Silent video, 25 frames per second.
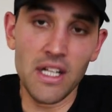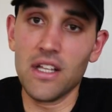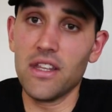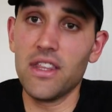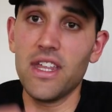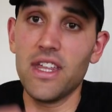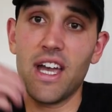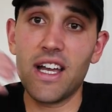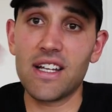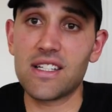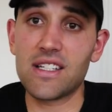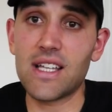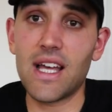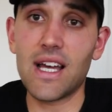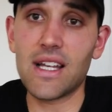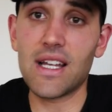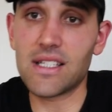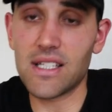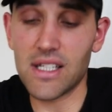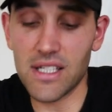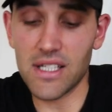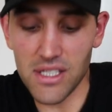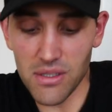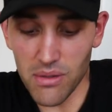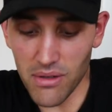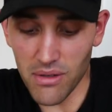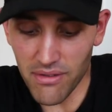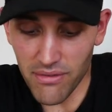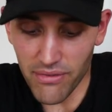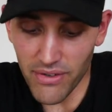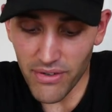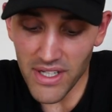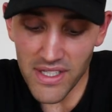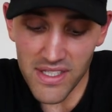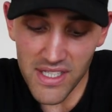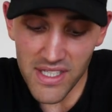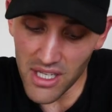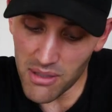the x-axis to
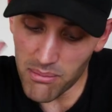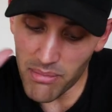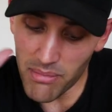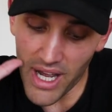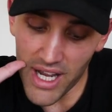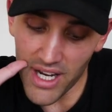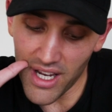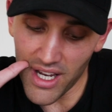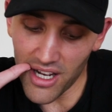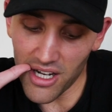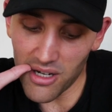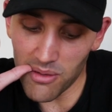infinity and back,